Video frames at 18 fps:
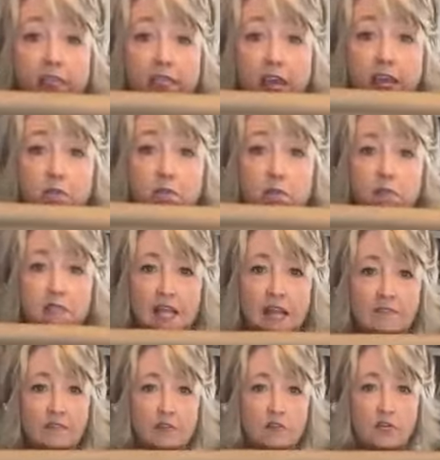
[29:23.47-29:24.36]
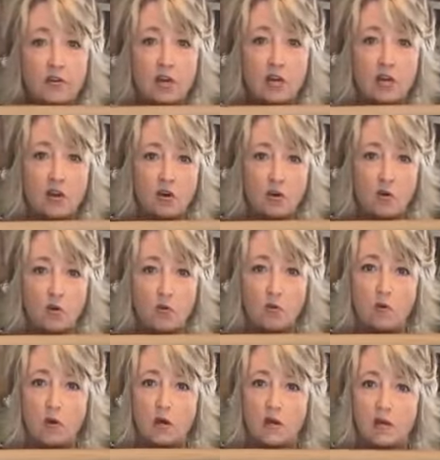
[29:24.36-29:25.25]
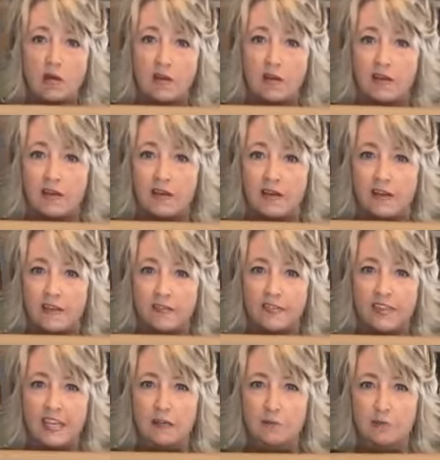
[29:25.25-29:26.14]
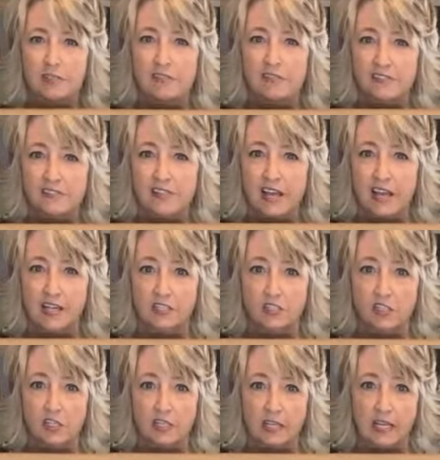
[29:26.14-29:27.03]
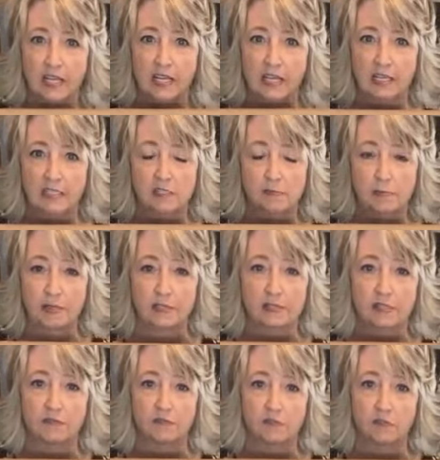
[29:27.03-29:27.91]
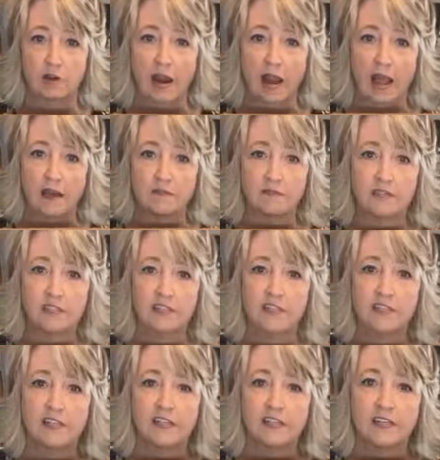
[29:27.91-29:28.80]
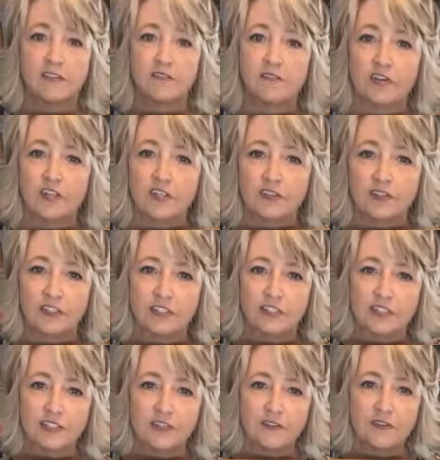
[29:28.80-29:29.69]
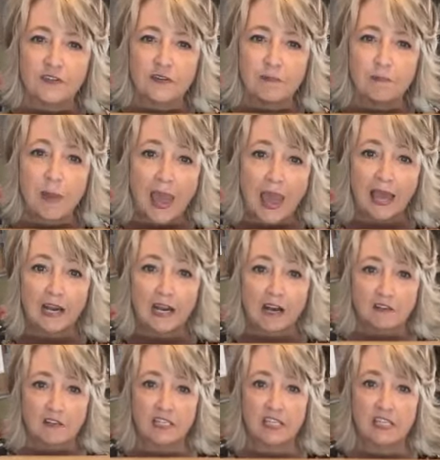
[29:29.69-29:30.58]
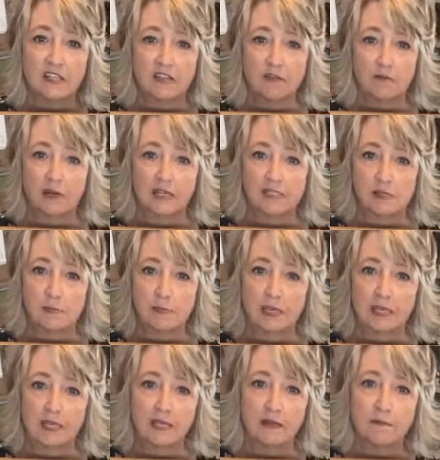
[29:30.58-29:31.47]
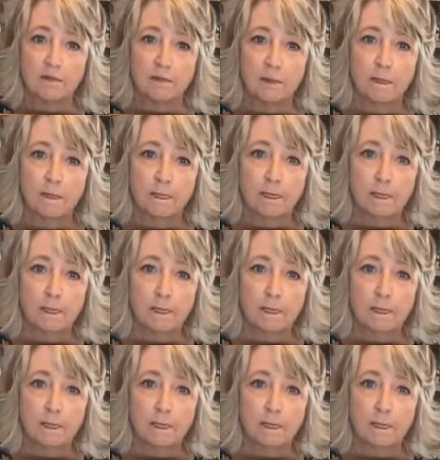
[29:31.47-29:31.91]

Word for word: And they will never know that it was such an inexpensive craft for you to do. Pat, I'll get you the recipe.